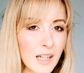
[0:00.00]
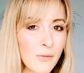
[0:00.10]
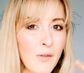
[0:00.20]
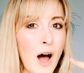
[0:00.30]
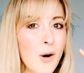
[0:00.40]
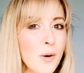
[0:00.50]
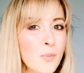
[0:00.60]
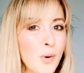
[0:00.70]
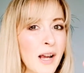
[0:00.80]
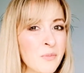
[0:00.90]
If our
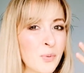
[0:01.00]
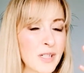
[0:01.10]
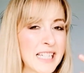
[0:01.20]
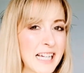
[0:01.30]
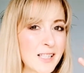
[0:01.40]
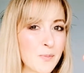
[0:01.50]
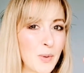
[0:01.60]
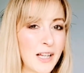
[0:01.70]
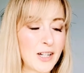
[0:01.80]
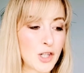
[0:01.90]
brain predicts
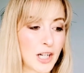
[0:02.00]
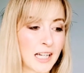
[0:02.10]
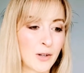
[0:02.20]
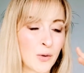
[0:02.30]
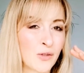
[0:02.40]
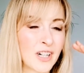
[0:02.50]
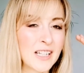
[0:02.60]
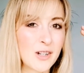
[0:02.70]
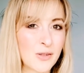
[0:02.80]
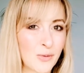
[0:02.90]
pleasure, it
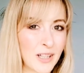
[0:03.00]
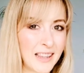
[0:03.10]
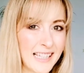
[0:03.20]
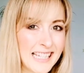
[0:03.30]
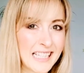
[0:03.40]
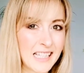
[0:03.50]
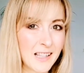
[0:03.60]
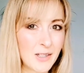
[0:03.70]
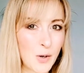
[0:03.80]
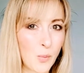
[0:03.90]
already is releasing
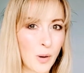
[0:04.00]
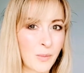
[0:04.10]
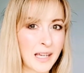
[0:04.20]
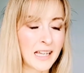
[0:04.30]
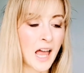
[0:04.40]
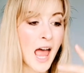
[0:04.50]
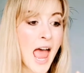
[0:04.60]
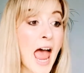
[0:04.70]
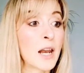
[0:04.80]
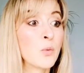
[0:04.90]
the dopamine
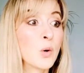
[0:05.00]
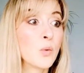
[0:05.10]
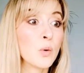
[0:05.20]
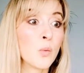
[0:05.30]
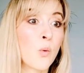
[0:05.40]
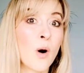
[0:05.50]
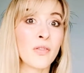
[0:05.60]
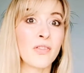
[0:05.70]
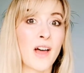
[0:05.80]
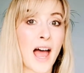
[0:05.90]
and we will
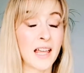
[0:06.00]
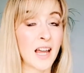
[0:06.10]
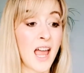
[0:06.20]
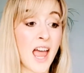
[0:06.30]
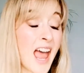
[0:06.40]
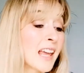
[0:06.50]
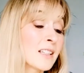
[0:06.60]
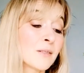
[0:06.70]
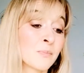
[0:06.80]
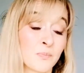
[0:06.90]
want that.
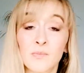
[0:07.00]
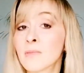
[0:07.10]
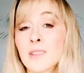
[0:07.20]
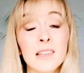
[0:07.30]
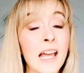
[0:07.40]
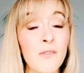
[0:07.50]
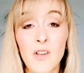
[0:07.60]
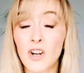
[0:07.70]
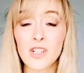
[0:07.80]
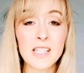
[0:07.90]
And that
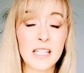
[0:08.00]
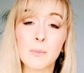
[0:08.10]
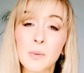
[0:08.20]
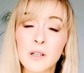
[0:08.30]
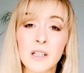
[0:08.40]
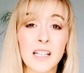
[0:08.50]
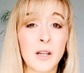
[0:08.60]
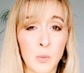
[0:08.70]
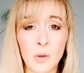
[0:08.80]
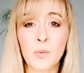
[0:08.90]
very
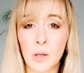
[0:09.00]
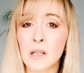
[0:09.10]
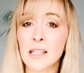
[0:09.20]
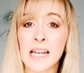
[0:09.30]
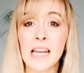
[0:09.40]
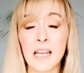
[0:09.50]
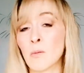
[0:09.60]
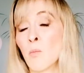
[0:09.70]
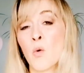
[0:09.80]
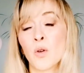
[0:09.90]
typically we will then
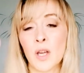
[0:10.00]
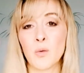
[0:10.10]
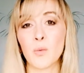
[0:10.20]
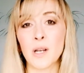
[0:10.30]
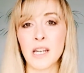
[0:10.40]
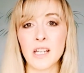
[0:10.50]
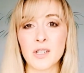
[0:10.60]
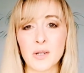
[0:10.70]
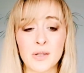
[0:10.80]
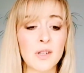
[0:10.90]
eat more than we need
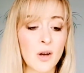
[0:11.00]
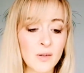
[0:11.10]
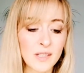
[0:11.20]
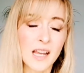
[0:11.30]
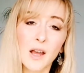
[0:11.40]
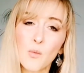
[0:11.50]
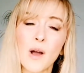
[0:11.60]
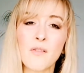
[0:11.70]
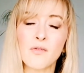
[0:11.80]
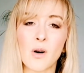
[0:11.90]
to. So stay
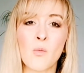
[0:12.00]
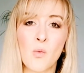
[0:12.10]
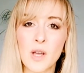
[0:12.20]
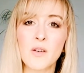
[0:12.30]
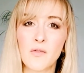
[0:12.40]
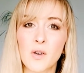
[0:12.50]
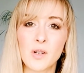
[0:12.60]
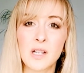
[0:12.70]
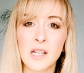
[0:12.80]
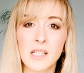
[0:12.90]
away from where the
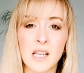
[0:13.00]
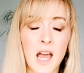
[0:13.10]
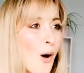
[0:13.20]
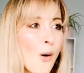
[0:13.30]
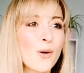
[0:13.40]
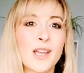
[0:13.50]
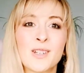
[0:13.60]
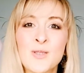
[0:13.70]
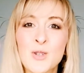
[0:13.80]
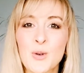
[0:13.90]
food is. Go and
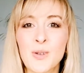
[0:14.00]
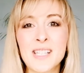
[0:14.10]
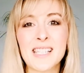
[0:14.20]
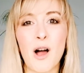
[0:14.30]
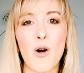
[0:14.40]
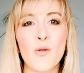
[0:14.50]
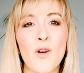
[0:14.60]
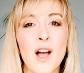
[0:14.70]
enjoy yourself.